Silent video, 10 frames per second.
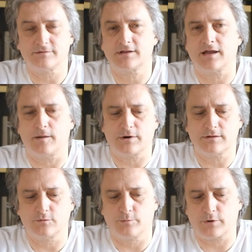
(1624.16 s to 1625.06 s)
of the camera
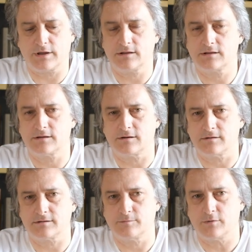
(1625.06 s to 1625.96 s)
to print
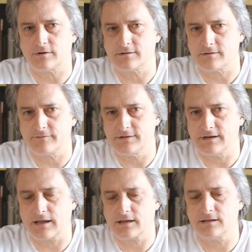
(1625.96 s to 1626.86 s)
on the border of the
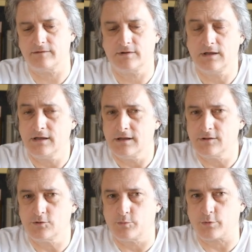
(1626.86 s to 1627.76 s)
negative,
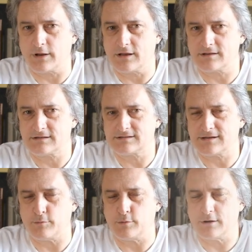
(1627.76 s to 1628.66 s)
to print
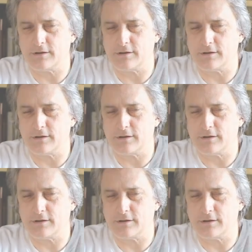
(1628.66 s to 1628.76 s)
some